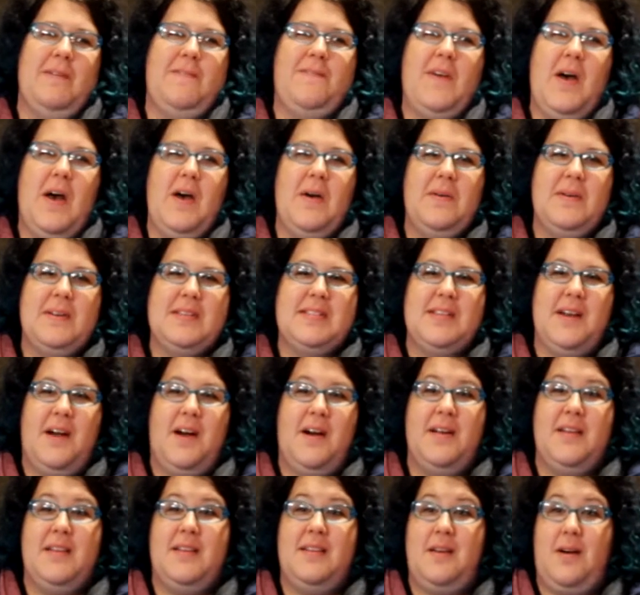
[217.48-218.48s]
of folks
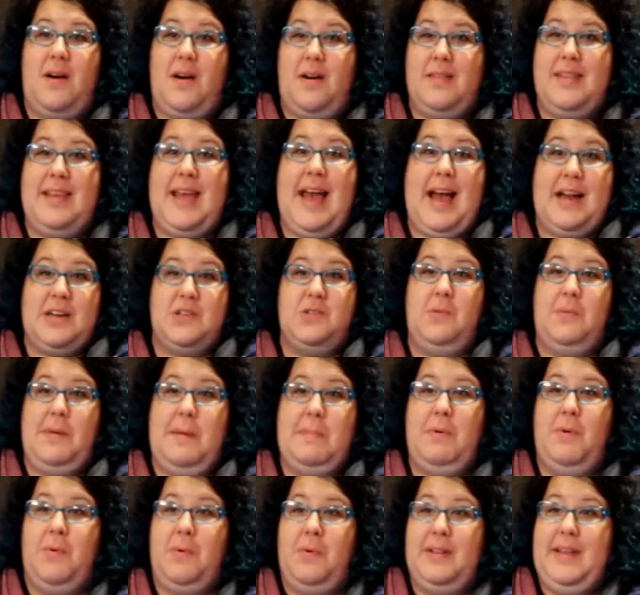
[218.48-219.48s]
are the actual
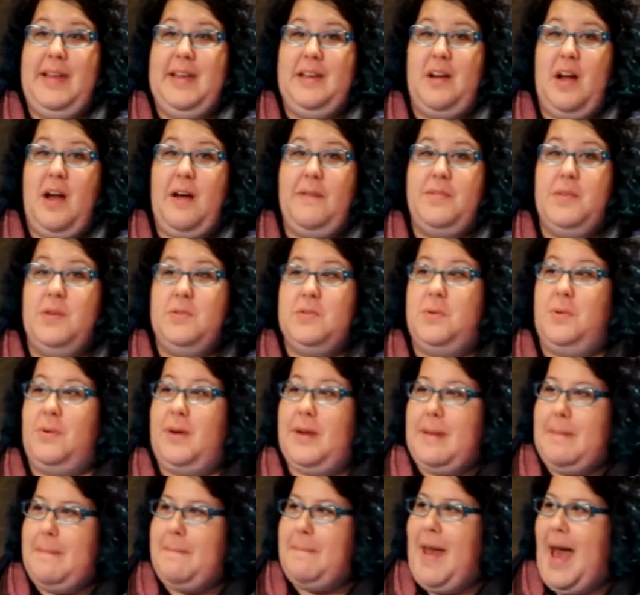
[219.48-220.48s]
people who are laid off, those who
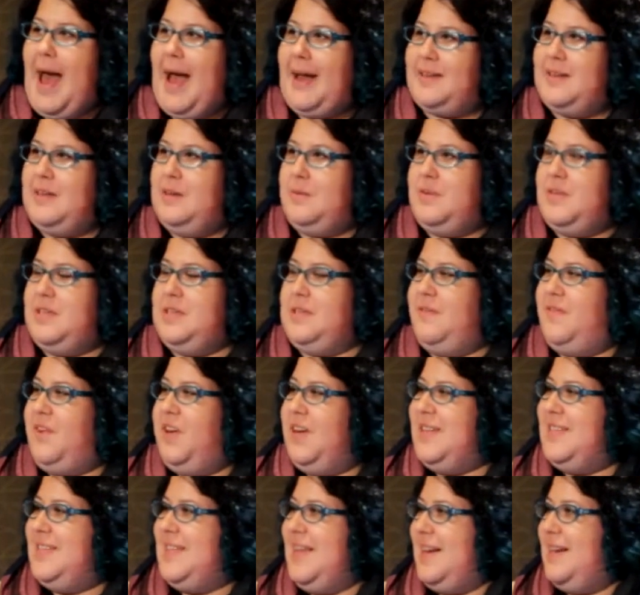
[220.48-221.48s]
are impacted, which is a
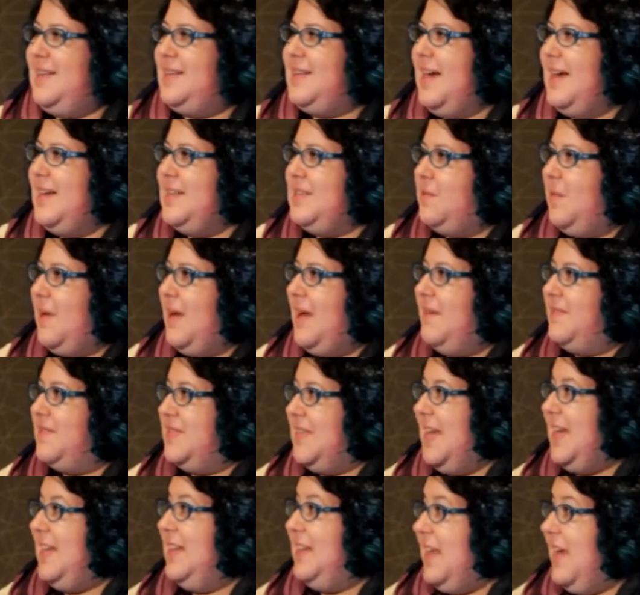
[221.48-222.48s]
very sanitized way of
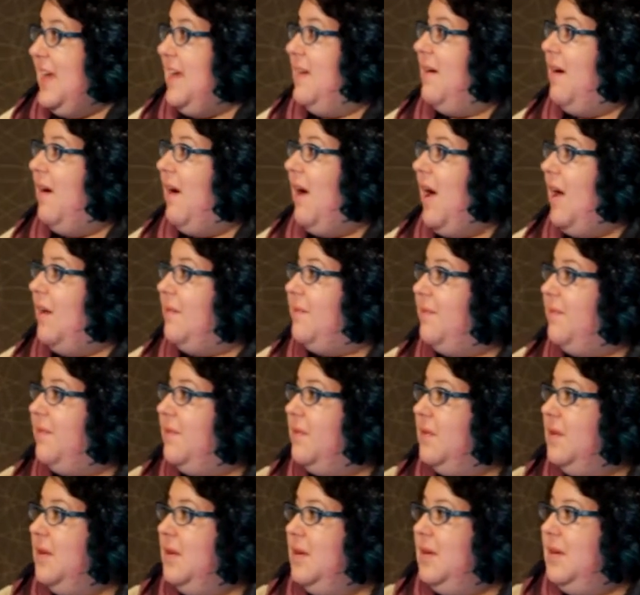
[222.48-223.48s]
saying laid off,
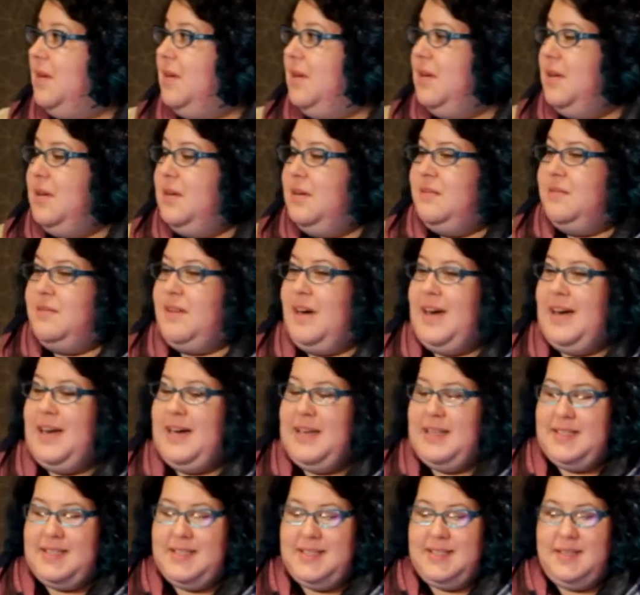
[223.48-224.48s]

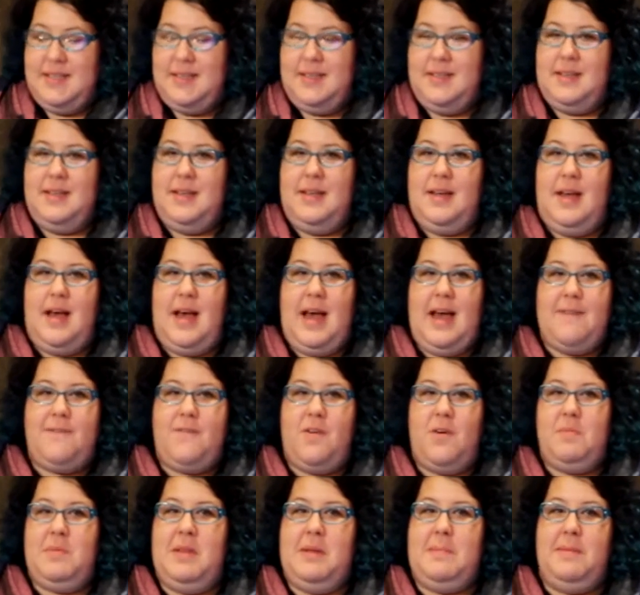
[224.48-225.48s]
right? I
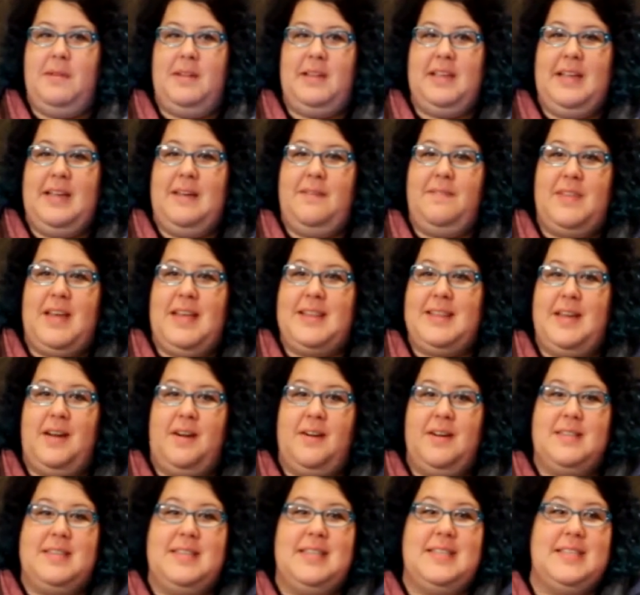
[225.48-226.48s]
firmly believe that
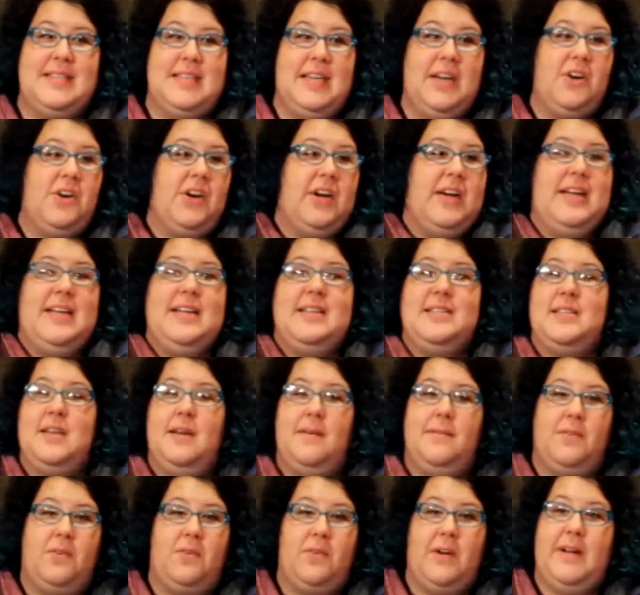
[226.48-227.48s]
there is a series
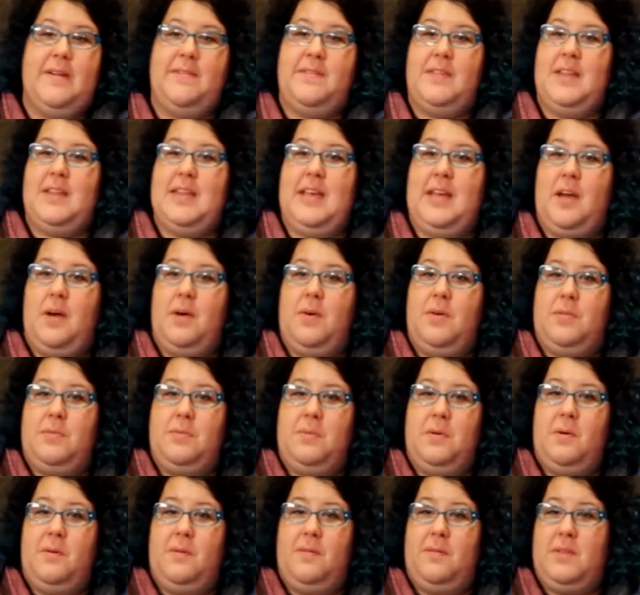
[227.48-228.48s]
of grief that they go
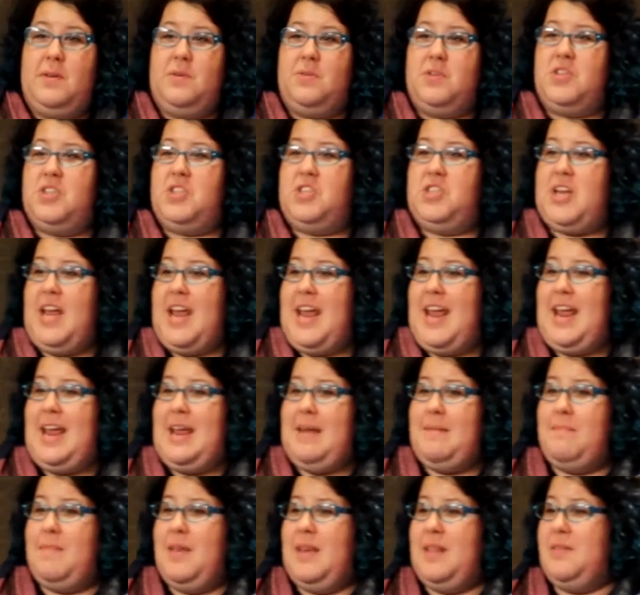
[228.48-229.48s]
through. There's
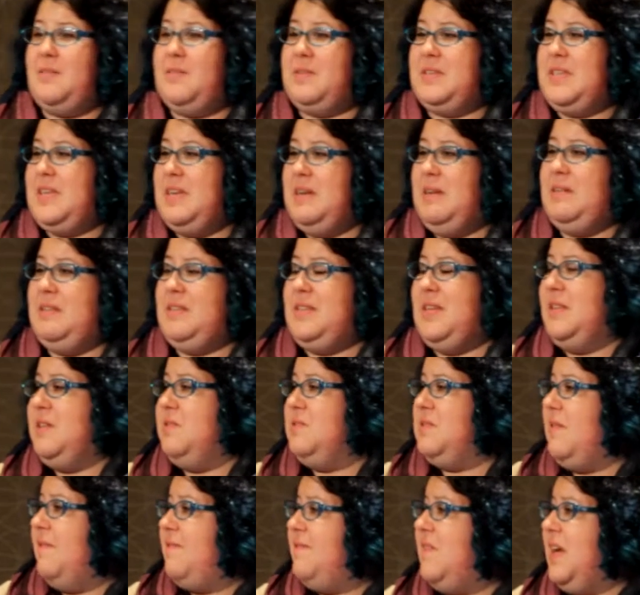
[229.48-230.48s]
shame, and there's guilt, and
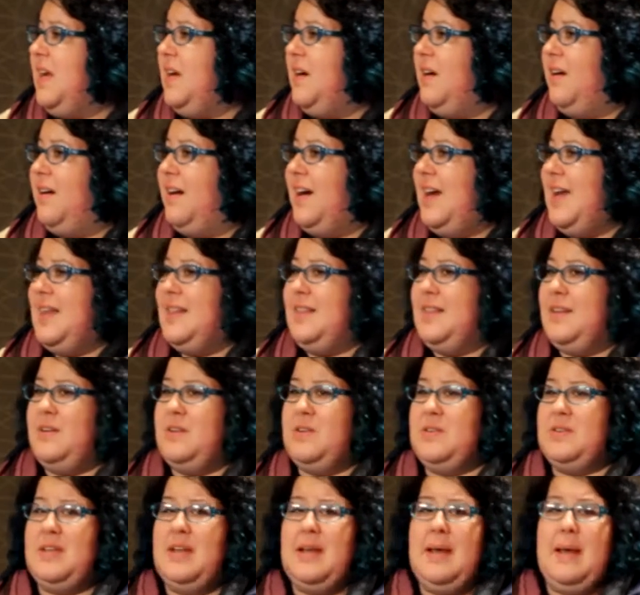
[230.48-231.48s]
there's fear, and
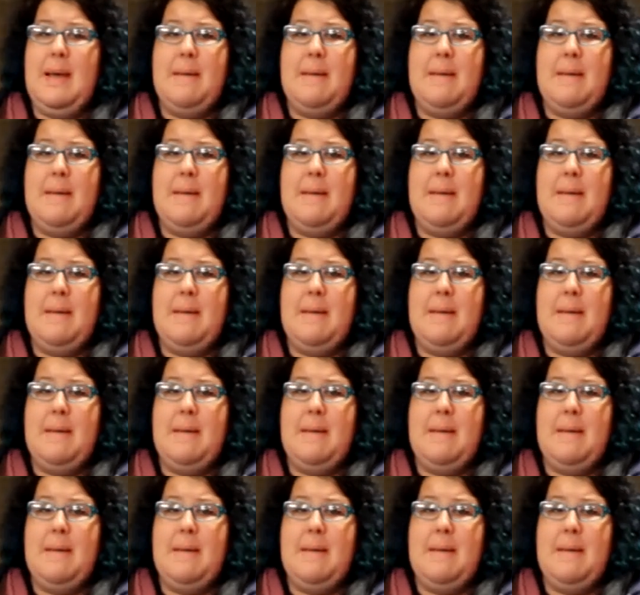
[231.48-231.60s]
there's